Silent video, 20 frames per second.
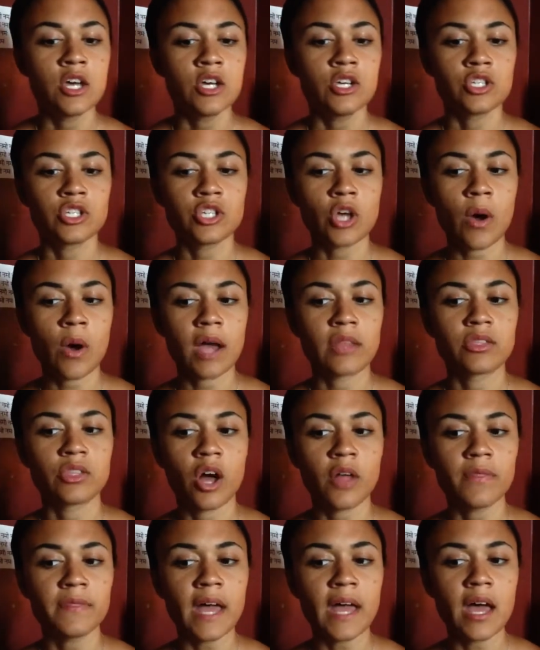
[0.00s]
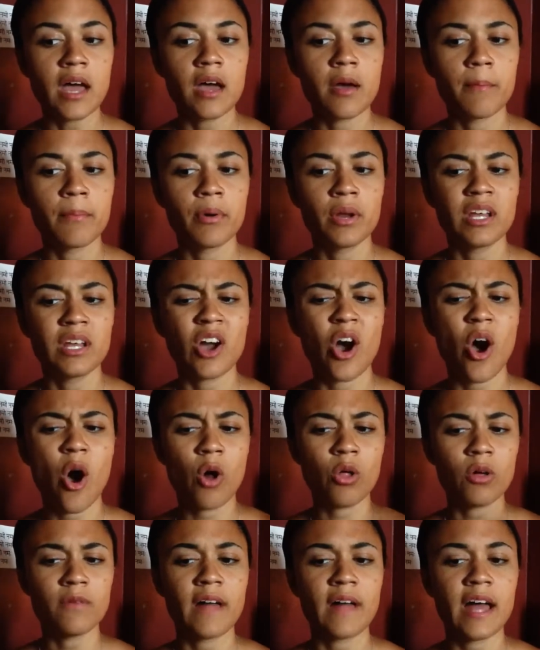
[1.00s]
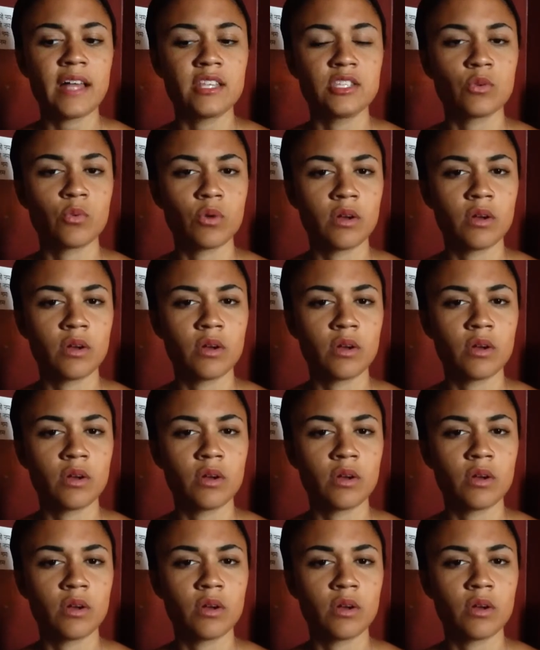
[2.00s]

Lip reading: so I thought that putting all of that into